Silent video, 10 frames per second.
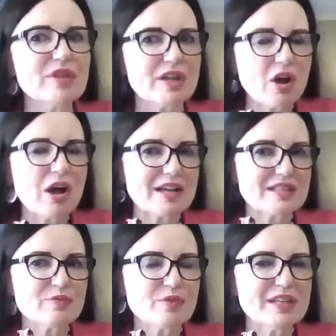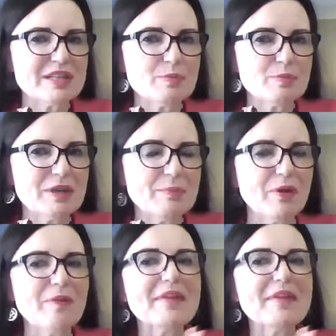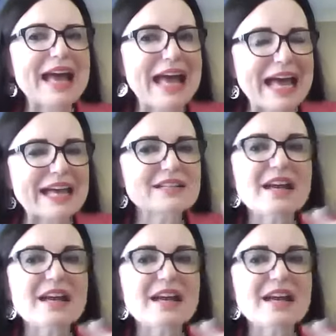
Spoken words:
the cost for these people. And